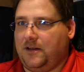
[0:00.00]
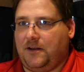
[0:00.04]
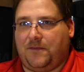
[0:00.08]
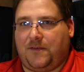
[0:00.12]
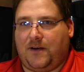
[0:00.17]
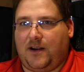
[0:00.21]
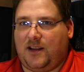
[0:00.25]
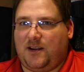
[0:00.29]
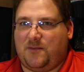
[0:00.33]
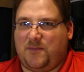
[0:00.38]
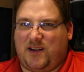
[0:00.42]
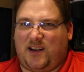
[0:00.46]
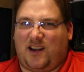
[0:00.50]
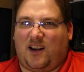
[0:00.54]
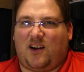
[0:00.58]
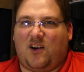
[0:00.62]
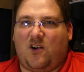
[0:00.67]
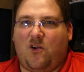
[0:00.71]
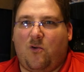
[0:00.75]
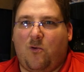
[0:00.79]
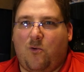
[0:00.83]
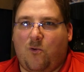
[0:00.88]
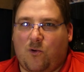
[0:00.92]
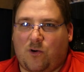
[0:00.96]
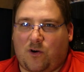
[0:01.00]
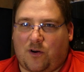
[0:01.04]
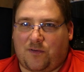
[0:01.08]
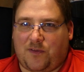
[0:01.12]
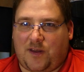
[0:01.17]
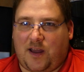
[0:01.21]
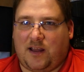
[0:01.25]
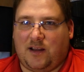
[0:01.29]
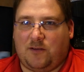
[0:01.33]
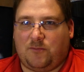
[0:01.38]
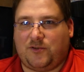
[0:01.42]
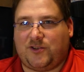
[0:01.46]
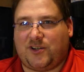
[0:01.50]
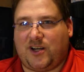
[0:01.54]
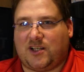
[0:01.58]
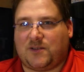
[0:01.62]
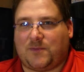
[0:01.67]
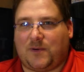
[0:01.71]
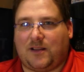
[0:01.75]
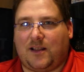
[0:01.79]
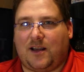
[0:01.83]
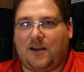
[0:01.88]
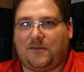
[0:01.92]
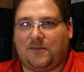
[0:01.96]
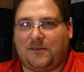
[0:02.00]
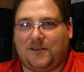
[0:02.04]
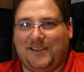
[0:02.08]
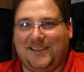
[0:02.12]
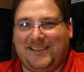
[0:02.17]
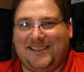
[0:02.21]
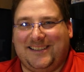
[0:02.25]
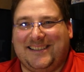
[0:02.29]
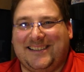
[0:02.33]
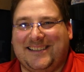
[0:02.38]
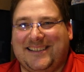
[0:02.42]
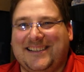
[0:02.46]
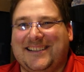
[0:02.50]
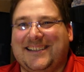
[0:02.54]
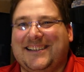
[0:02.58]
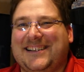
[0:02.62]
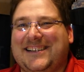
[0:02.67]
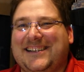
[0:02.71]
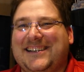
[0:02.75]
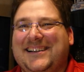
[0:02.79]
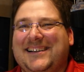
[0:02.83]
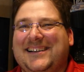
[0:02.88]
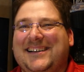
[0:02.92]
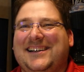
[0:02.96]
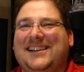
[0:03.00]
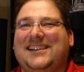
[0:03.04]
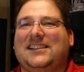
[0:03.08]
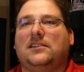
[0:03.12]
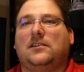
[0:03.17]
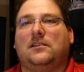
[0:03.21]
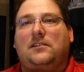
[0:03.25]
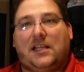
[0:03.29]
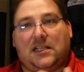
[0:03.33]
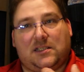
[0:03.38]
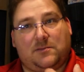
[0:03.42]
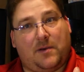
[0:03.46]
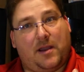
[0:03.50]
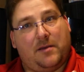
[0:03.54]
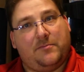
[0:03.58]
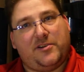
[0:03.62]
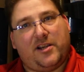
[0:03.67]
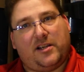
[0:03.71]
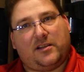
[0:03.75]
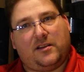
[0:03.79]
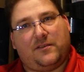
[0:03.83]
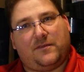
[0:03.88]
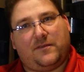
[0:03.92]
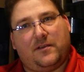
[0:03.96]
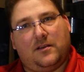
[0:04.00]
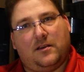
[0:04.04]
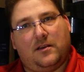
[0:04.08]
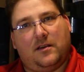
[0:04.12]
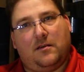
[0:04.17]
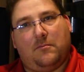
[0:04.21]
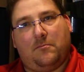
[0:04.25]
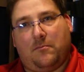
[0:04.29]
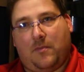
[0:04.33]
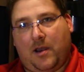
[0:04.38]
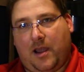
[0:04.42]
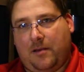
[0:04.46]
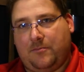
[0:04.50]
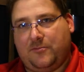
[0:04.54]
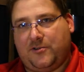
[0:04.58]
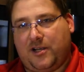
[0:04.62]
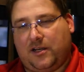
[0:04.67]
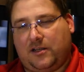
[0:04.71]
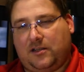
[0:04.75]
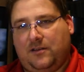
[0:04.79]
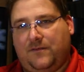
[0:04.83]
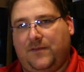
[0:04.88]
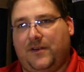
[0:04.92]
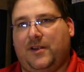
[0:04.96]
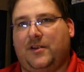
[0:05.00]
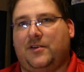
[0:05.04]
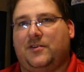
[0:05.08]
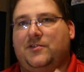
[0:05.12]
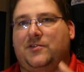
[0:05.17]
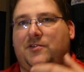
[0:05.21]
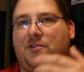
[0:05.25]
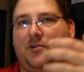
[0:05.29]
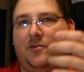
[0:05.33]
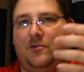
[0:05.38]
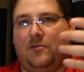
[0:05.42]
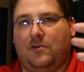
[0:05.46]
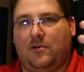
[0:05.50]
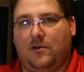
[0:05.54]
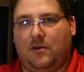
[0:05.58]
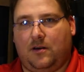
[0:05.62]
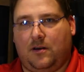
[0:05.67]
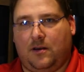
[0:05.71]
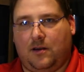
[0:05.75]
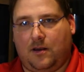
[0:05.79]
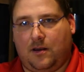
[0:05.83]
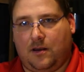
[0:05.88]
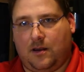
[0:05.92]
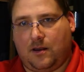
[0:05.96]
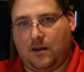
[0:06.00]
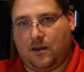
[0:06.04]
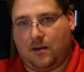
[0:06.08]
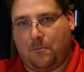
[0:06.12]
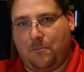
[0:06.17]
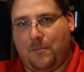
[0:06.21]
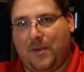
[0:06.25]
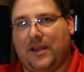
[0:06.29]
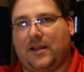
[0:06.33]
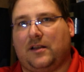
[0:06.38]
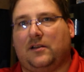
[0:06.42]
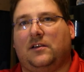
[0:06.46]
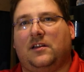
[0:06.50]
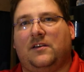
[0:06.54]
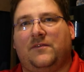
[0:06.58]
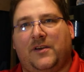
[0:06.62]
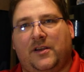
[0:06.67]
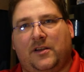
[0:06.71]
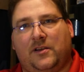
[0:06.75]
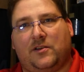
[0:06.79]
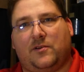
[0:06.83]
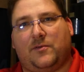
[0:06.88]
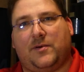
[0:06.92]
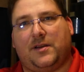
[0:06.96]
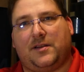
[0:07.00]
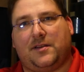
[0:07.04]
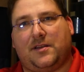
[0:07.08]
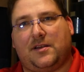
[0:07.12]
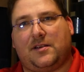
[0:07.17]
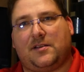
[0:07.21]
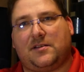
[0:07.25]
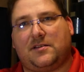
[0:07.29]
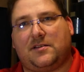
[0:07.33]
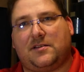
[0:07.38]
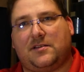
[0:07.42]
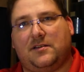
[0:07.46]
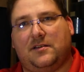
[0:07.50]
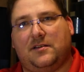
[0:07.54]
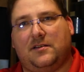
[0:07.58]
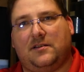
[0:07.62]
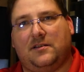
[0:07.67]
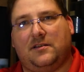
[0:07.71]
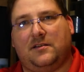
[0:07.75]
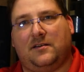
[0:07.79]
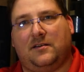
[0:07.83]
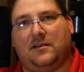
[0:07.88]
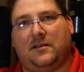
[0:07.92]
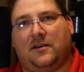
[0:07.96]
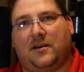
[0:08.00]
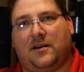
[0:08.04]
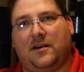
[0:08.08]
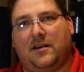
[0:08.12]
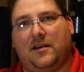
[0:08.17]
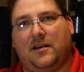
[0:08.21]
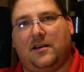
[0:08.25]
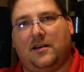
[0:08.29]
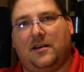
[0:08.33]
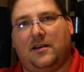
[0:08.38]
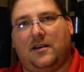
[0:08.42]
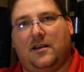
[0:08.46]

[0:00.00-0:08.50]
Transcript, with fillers: If I can make a quarter of that, it would change my life. so that's my objective. My objective is to make a living doing this. Right.